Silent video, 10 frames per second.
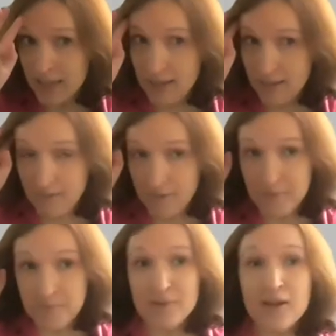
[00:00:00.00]

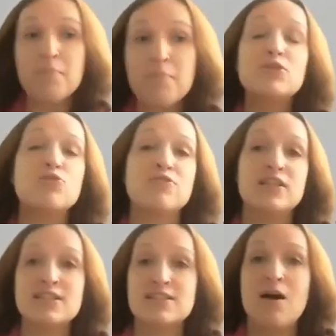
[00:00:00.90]
a bit of
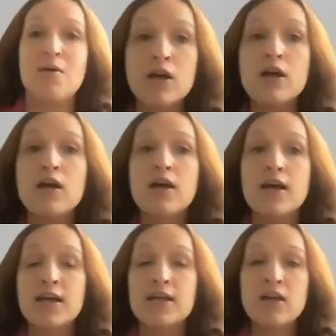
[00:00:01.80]
an example,
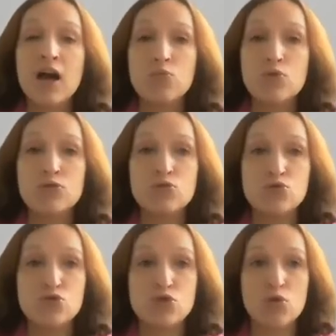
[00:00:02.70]
and I want to
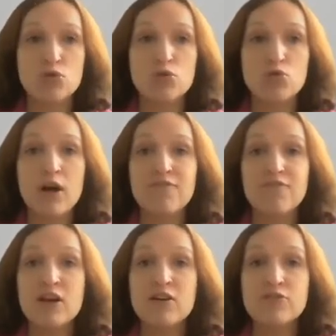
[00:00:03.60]
show you a
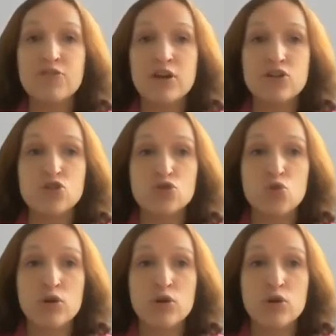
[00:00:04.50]
very, very short